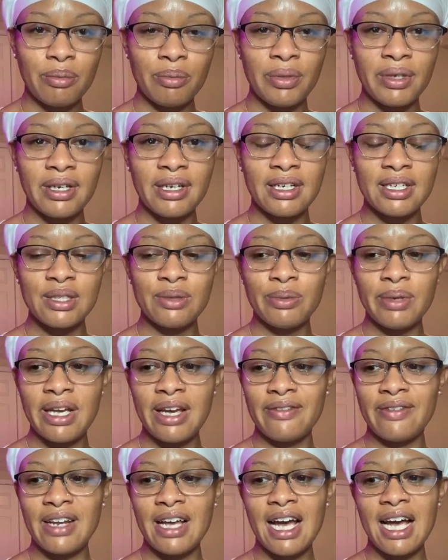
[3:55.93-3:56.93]
because we
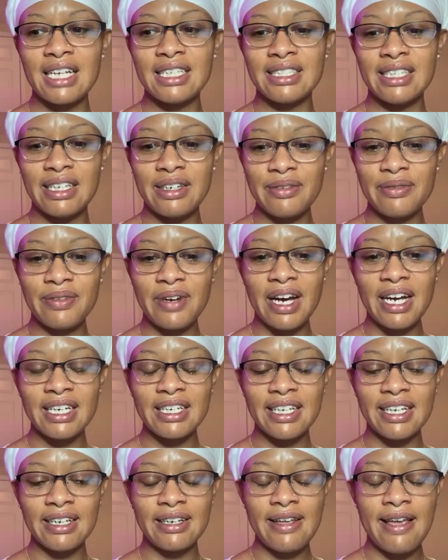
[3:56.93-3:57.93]
have not
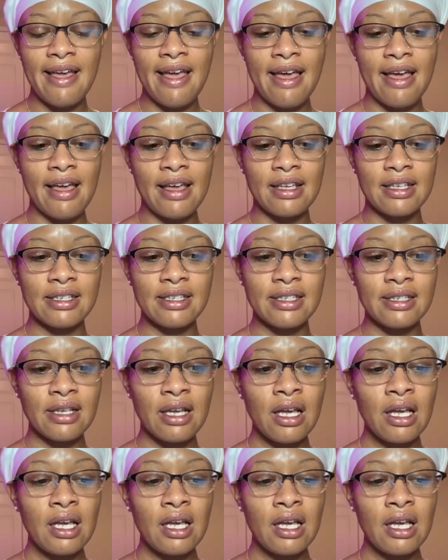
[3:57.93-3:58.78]
identified it as